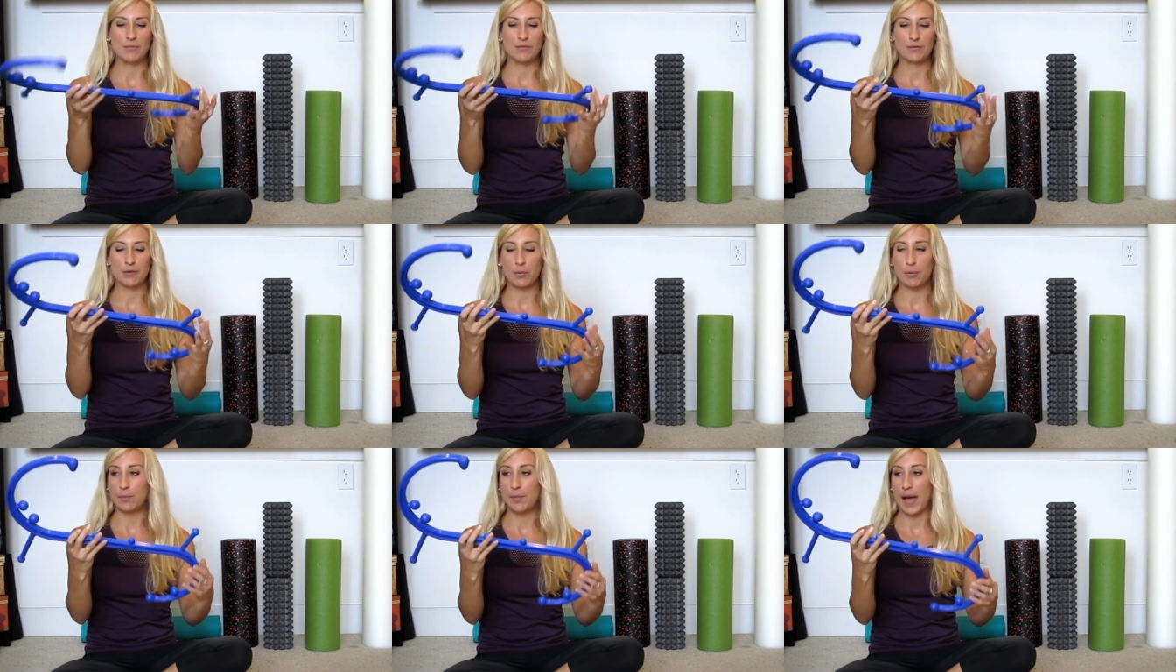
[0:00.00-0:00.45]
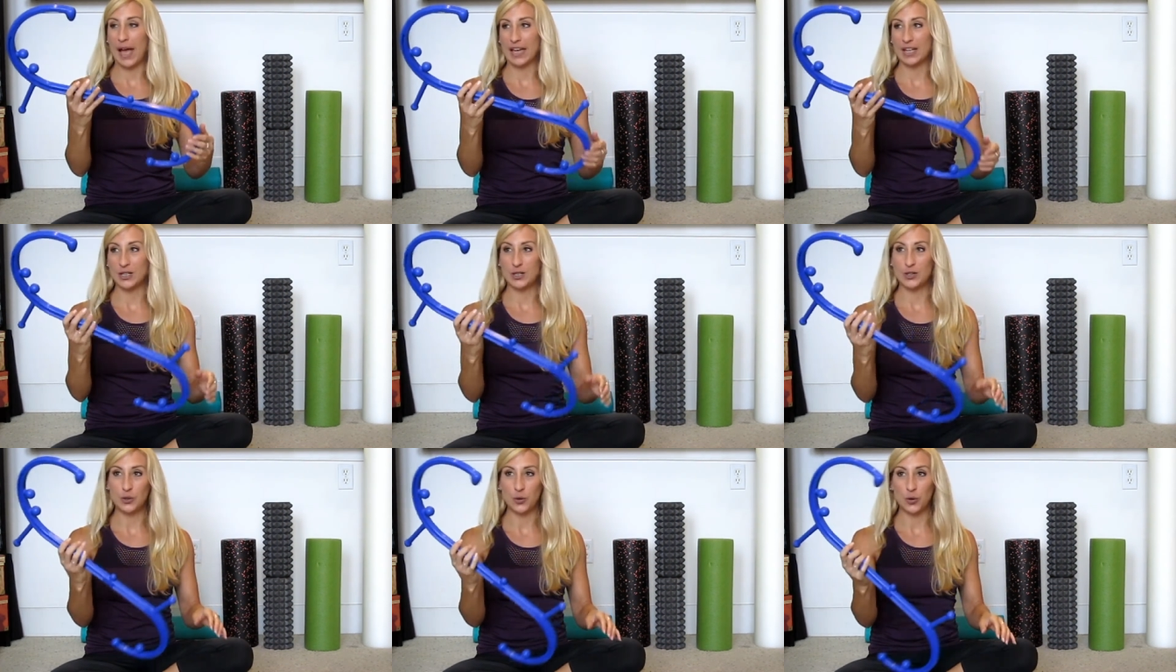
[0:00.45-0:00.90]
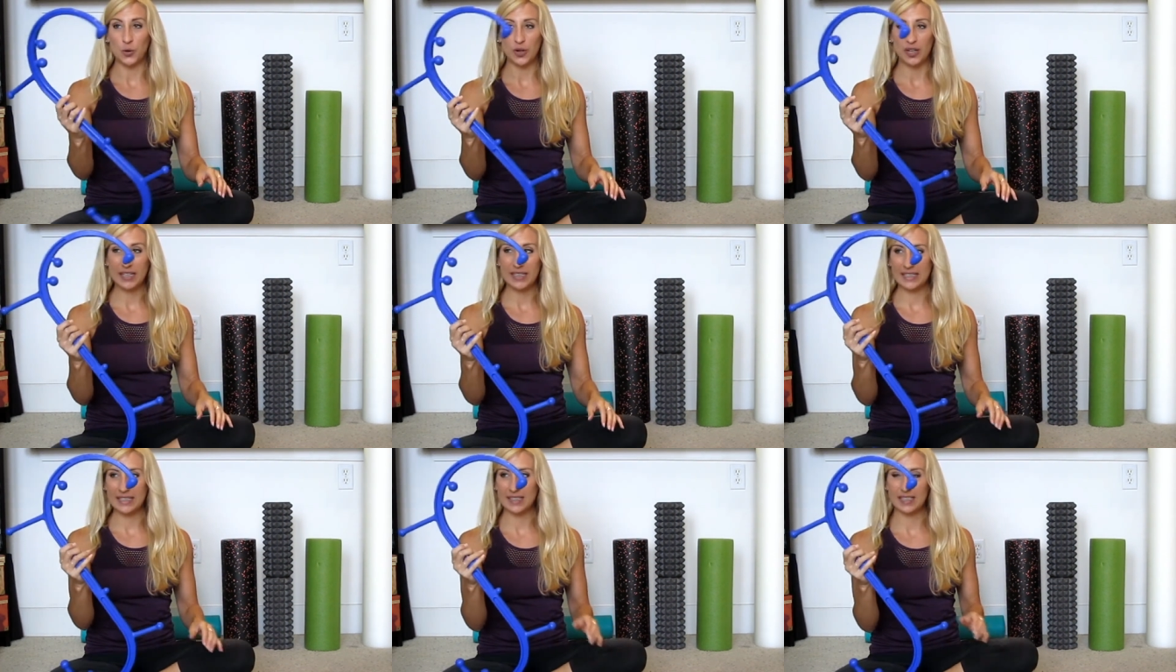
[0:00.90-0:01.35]
from Back Joy
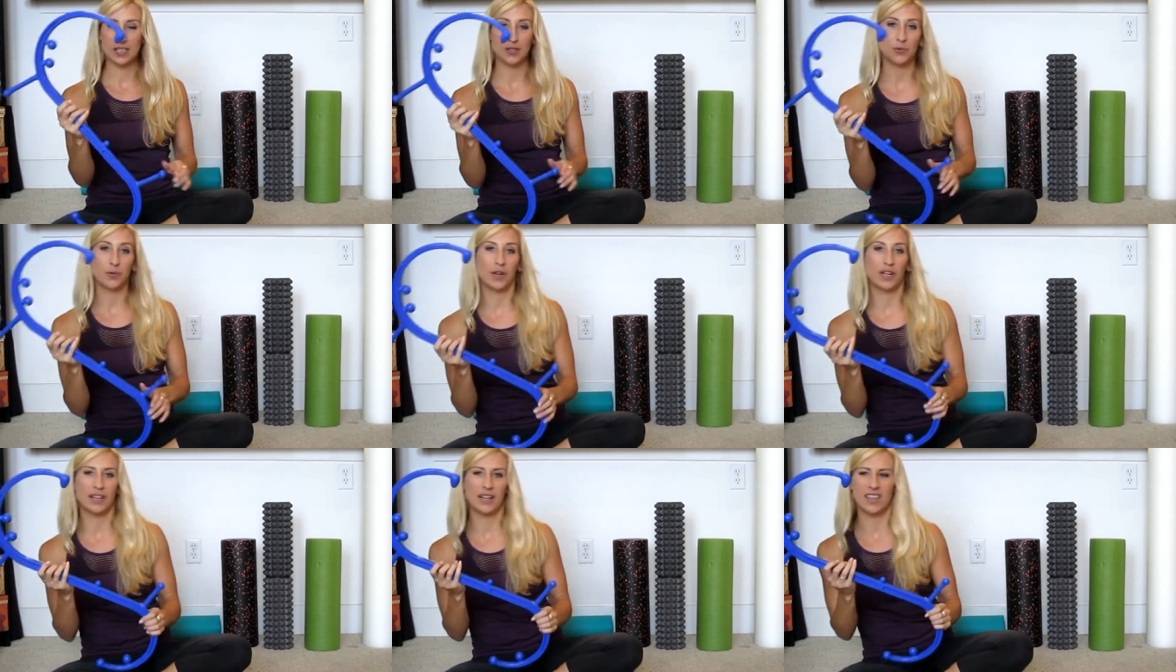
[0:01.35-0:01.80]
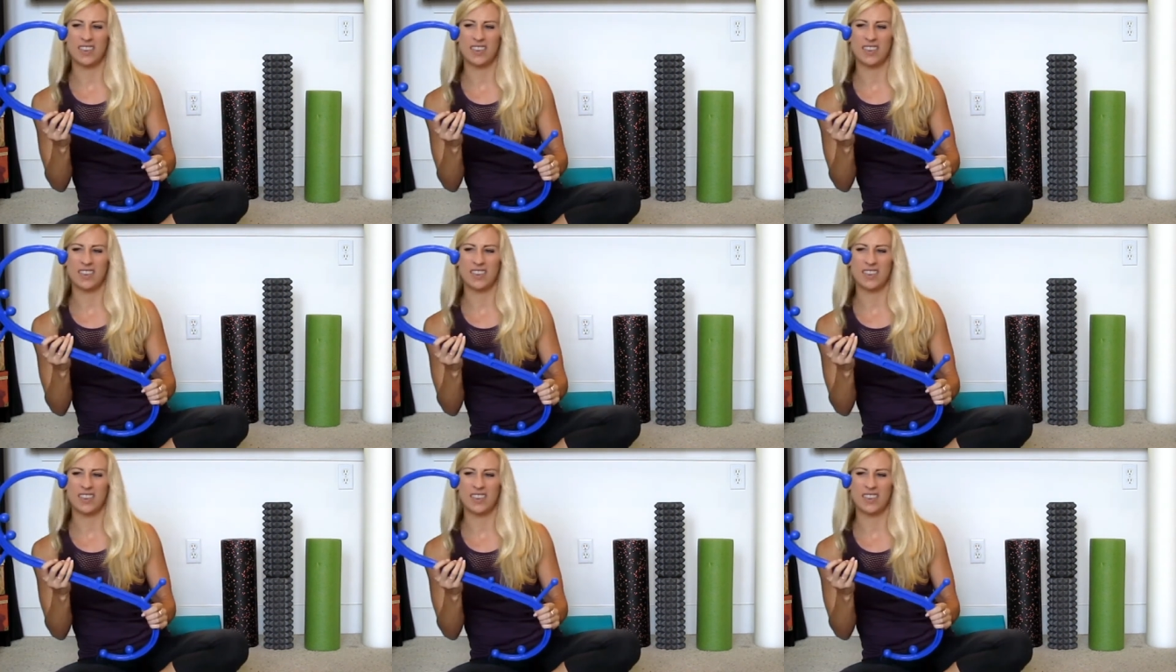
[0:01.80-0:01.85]
is this one.